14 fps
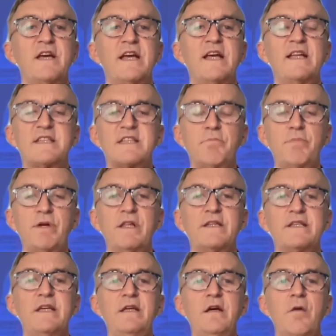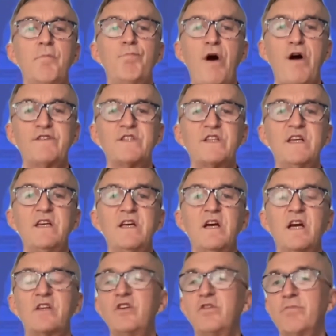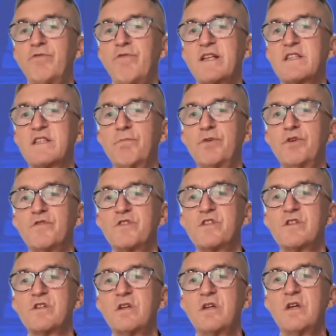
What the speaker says: instability, poverty, and human rights abuse.